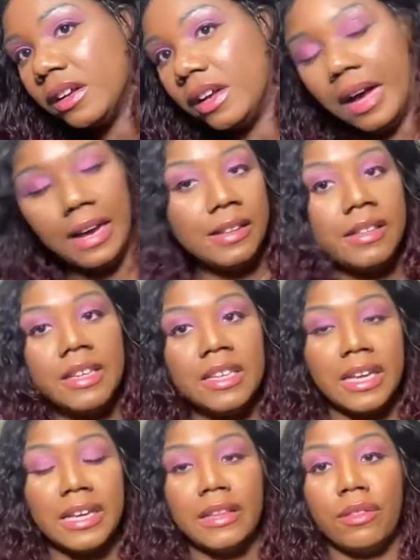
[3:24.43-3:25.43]
I think
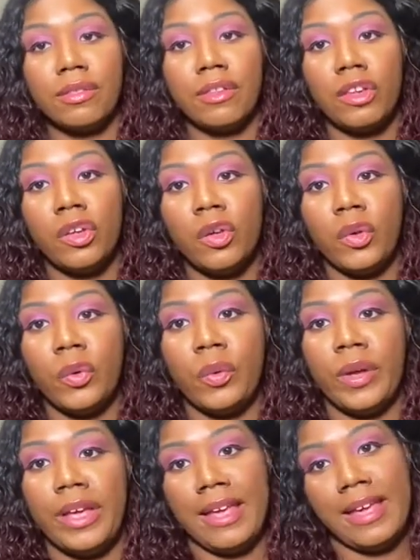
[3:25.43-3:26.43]
it's cute
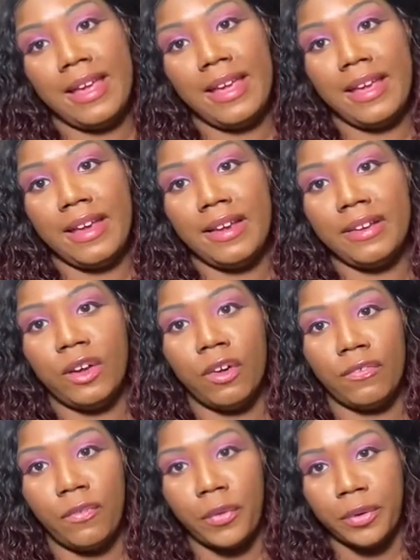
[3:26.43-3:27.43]
and
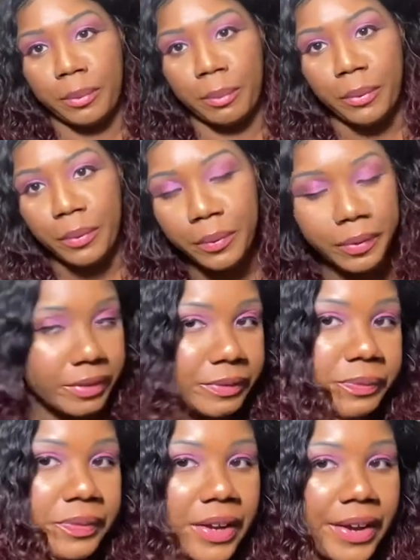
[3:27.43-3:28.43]
affordable,
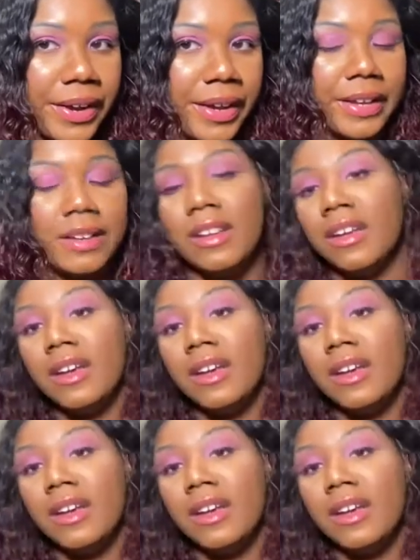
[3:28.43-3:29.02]
and